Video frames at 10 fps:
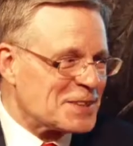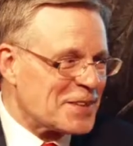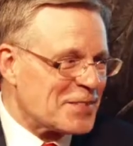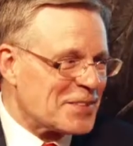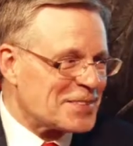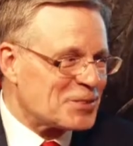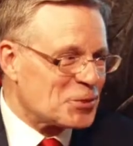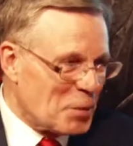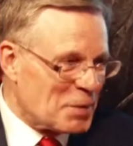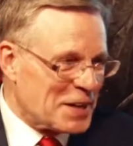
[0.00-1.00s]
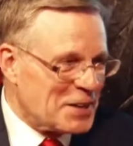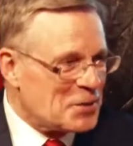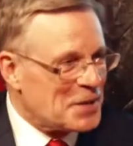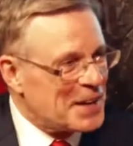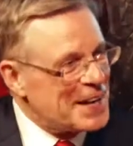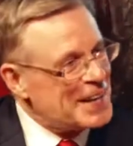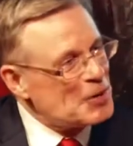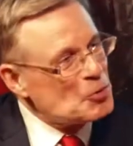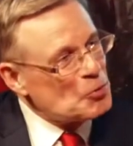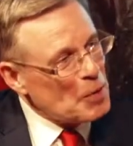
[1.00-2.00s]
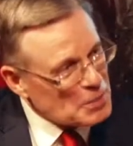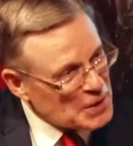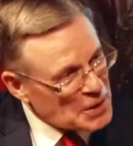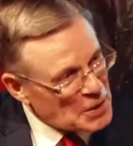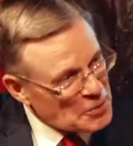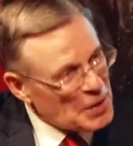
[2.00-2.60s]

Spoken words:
or they've got trouble in interrupting you.